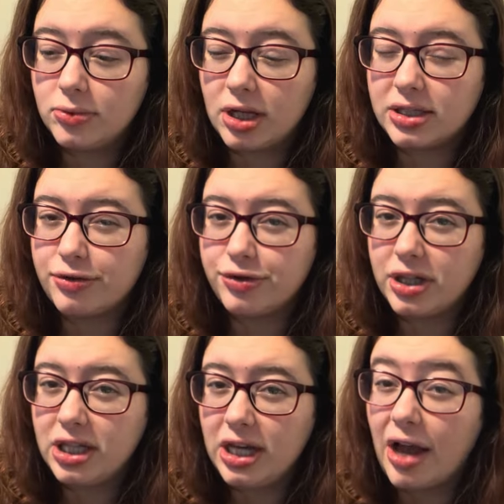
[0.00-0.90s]
Because I
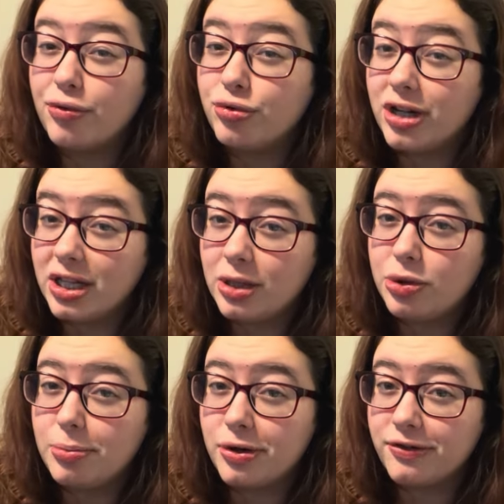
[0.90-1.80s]
really
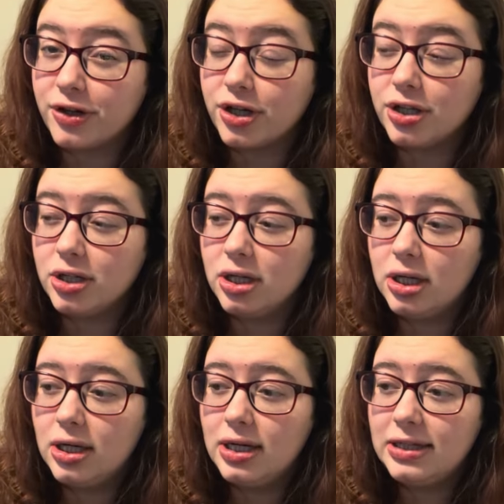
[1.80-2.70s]
would prefer
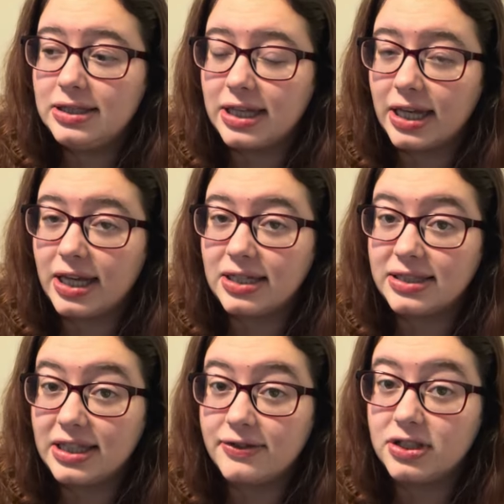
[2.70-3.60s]
to get his
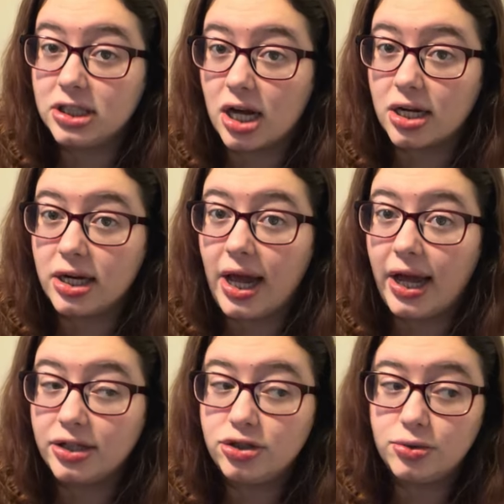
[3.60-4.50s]
gifts done
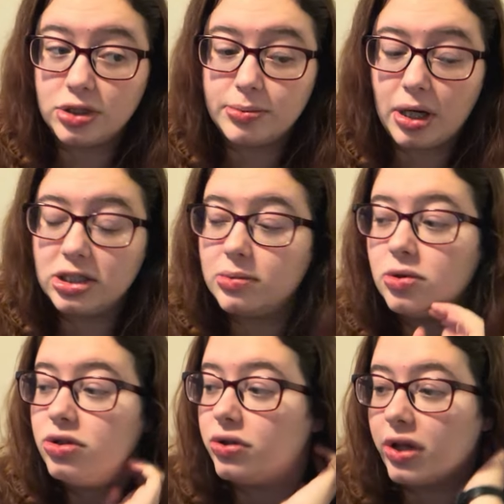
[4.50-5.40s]
as soon as
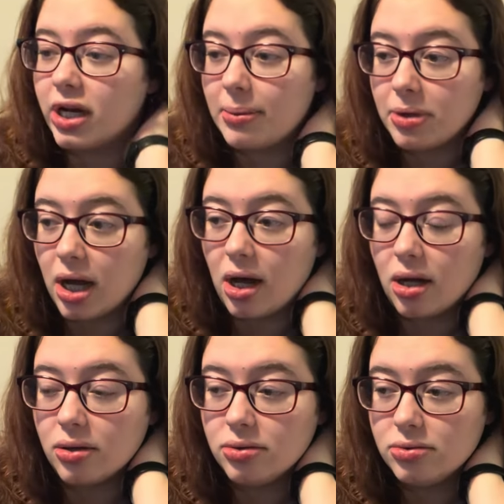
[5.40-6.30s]
possible so that I'm
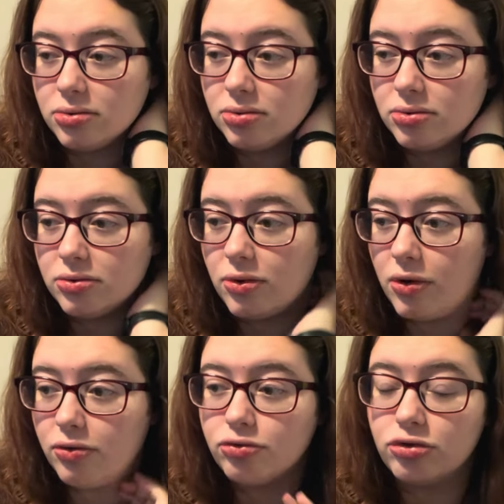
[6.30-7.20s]
not
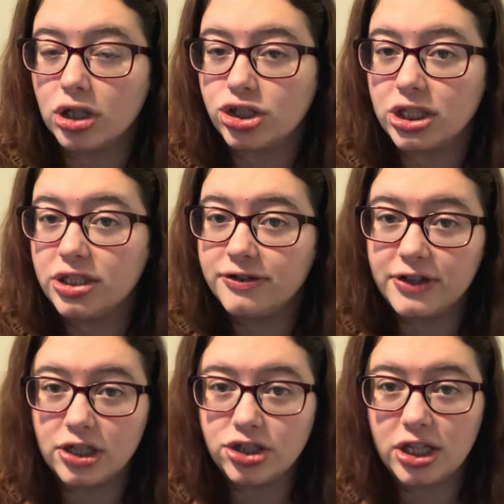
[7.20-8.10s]
rushing to
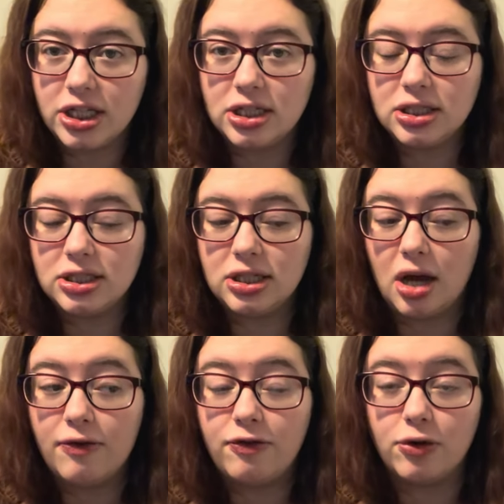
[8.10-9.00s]
finish things
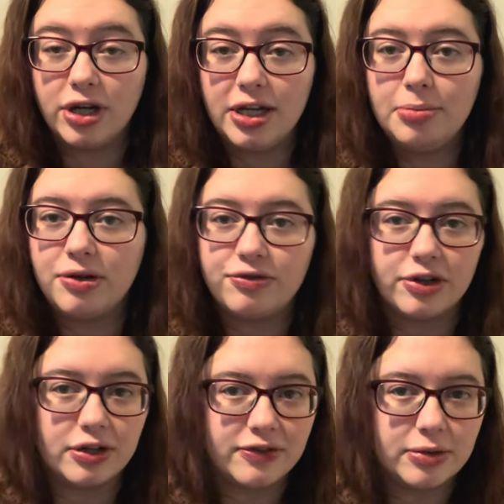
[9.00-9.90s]
for him in
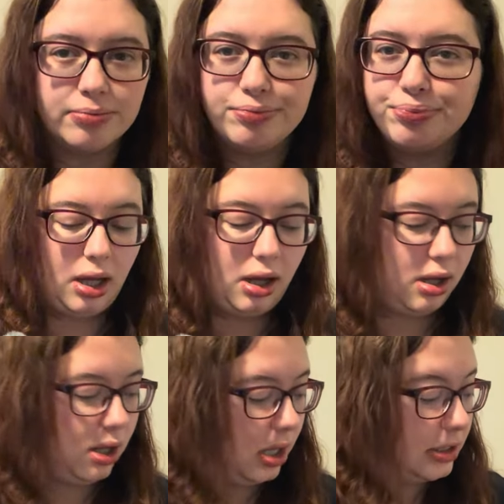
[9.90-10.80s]
front of him.
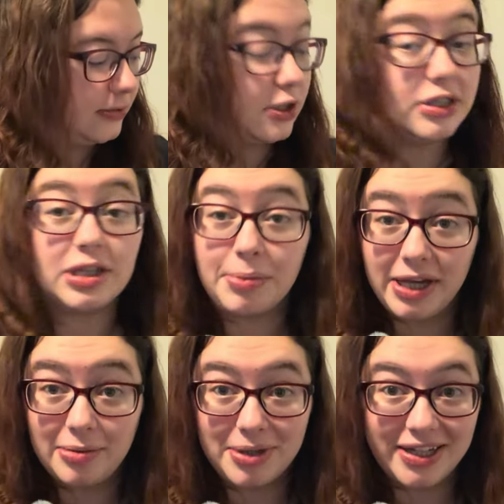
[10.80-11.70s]
As far as the
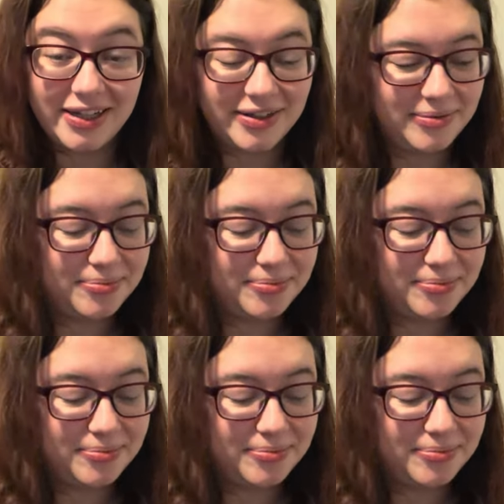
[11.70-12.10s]
pink blanket,